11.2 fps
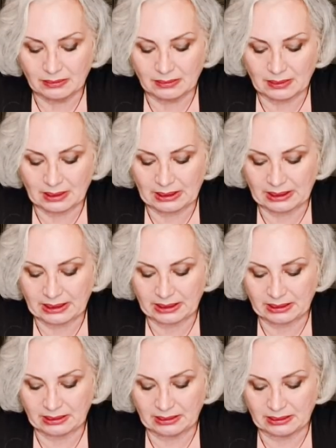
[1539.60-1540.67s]
and
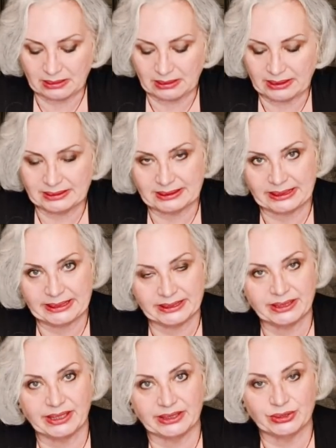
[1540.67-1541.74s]
then it's
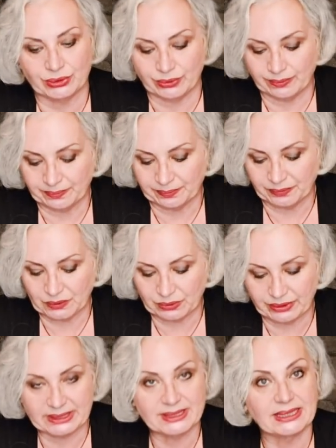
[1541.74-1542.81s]
easier to
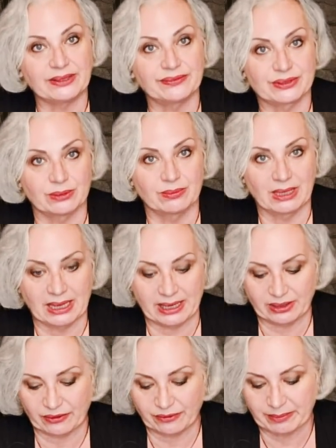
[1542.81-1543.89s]
receive some kind
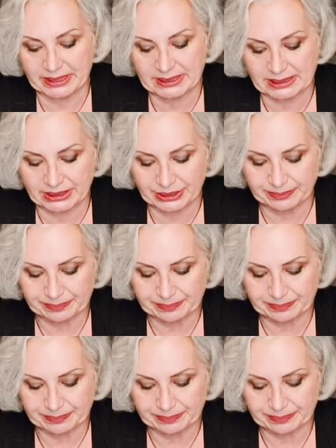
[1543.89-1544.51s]
of message.